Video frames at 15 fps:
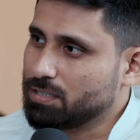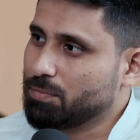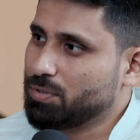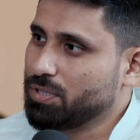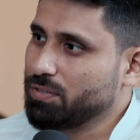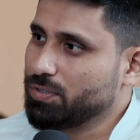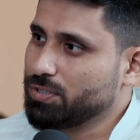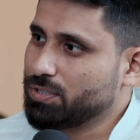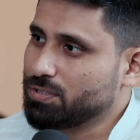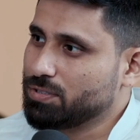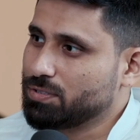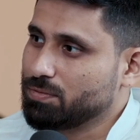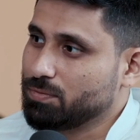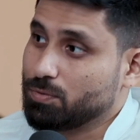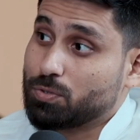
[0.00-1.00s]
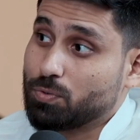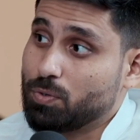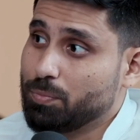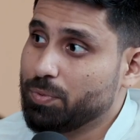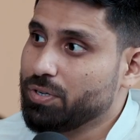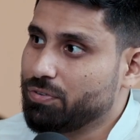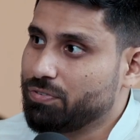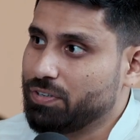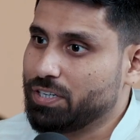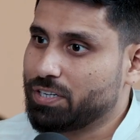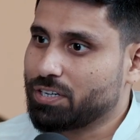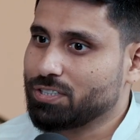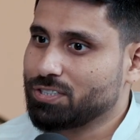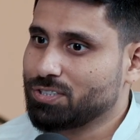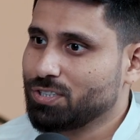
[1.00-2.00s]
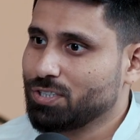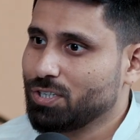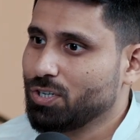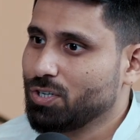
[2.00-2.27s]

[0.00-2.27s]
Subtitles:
something which will be of interest